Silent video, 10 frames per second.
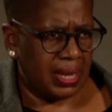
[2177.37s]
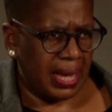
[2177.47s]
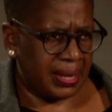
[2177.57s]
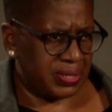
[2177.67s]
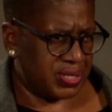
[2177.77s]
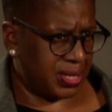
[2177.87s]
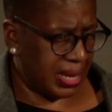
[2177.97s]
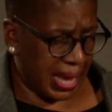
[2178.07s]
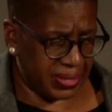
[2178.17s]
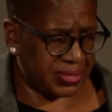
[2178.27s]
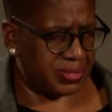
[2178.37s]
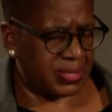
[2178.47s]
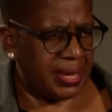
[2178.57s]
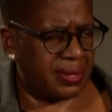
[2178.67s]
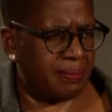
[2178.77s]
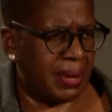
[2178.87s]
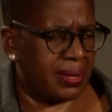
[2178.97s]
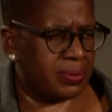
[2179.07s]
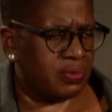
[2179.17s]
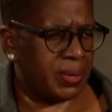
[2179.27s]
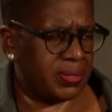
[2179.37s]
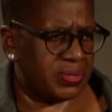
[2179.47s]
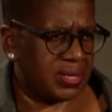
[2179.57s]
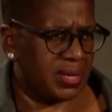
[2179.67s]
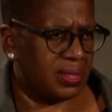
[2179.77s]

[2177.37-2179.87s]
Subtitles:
and she has taken male hormones